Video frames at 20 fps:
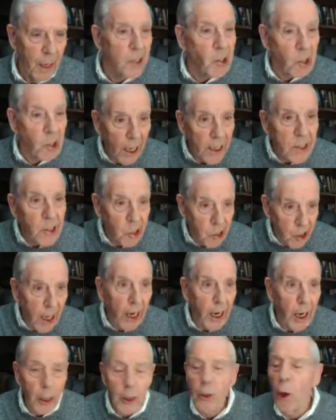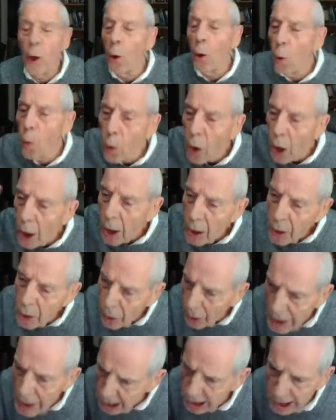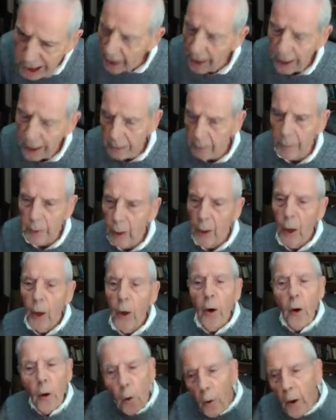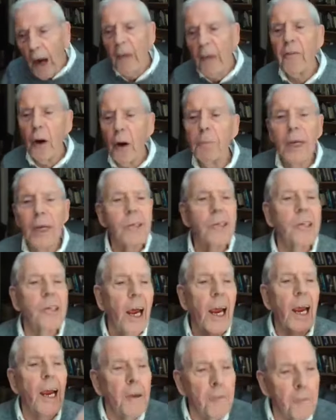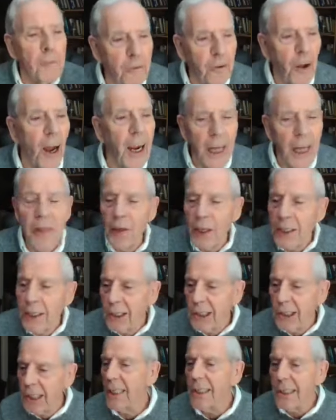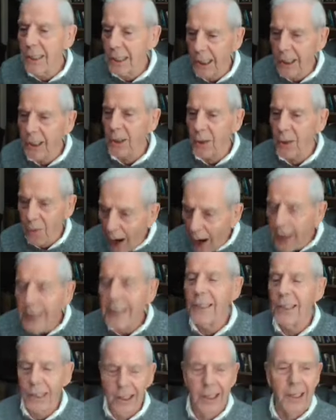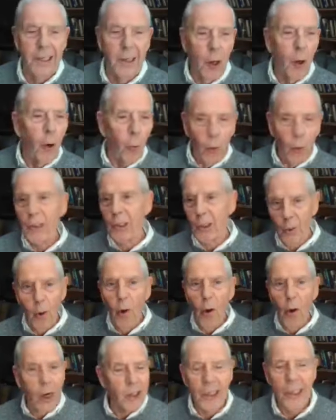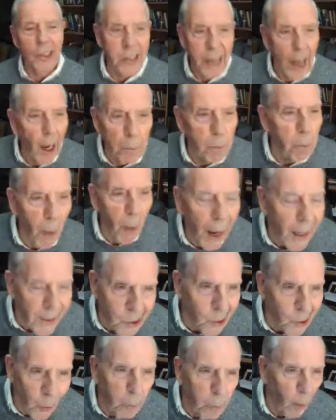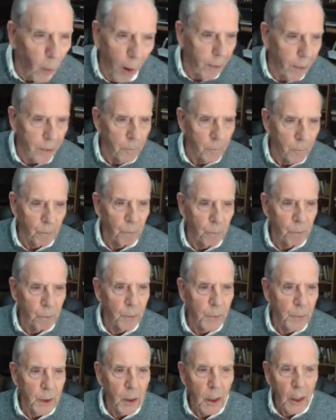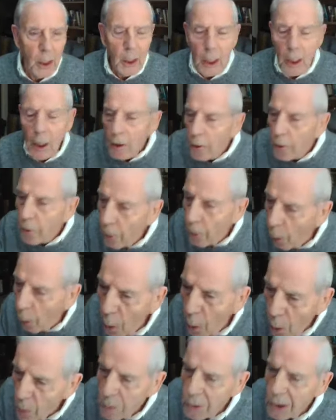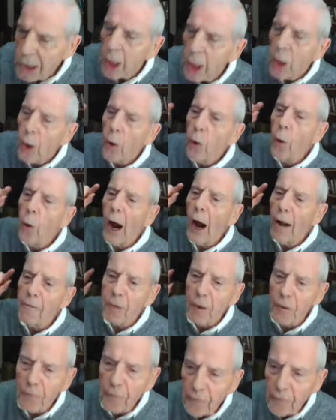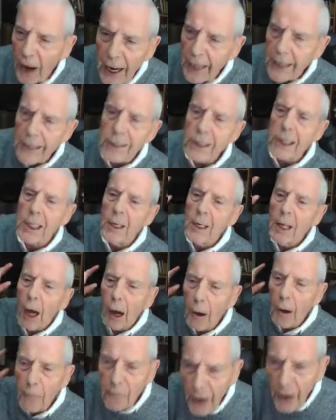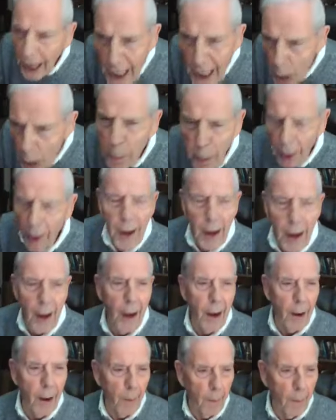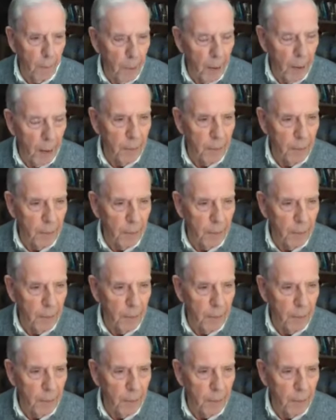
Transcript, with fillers: It's like saying no Christian whoever maintained faith in Jesus Christ was lost. It's not possible. Those who have the faith of Abraham